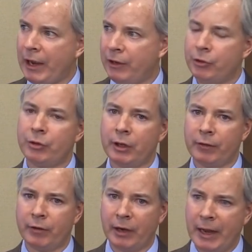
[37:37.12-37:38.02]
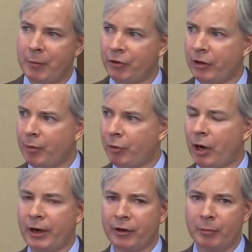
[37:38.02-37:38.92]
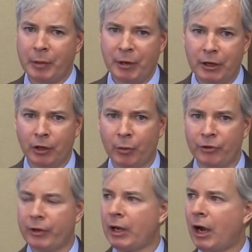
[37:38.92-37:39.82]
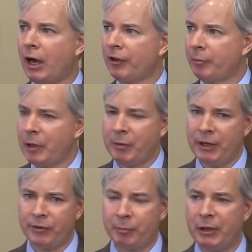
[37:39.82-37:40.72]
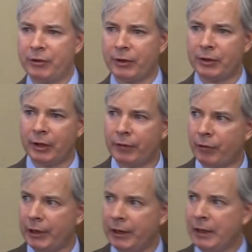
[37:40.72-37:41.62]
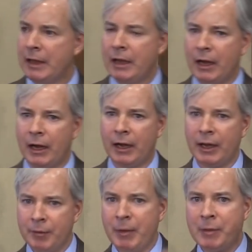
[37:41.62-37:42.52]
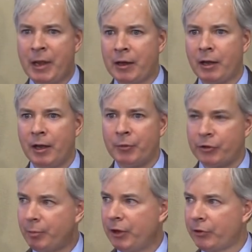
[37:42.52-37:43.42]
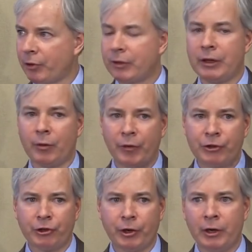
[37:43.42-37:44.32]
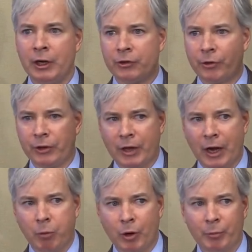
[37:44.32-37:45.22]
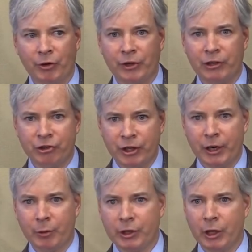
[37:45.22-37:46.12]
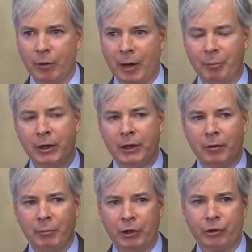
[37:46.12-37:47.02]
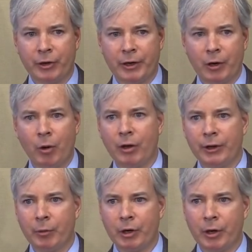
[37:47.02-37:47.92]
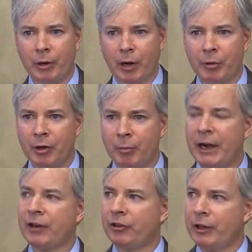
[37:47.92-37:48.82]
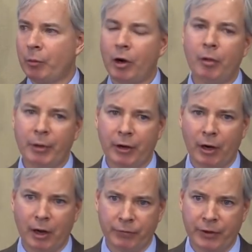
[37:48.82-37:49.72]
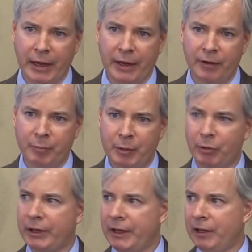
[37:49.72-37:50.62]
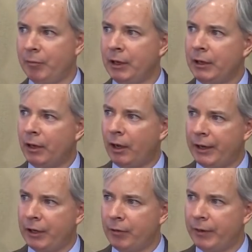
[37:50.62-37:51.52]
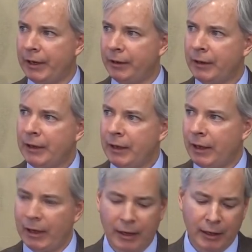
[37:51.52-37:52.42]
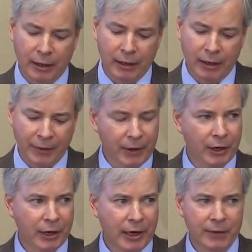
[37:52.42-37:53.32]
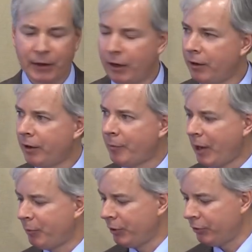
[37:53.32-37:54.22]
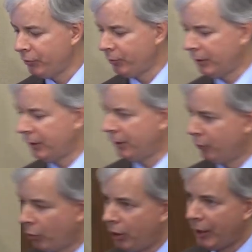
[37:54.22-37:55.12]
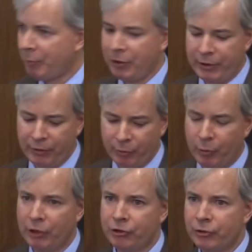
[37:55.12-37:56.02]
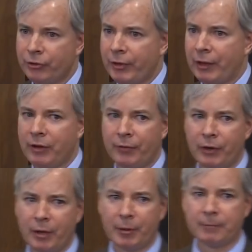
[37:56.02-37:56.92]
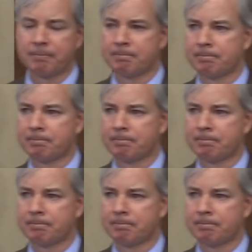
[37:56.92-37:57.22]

way to deliver Amazon products, maybe he lowers the cost, maybe he speeds the delivery, it may make Mr. Bezos a little richer, so the top 1% share would go up, measured inequality would go up, but actually we're all better off for that if people like him innovate. I think I'm going to end there. I'm happy to, we're all happy to take some questions. Thanks a lot for coming.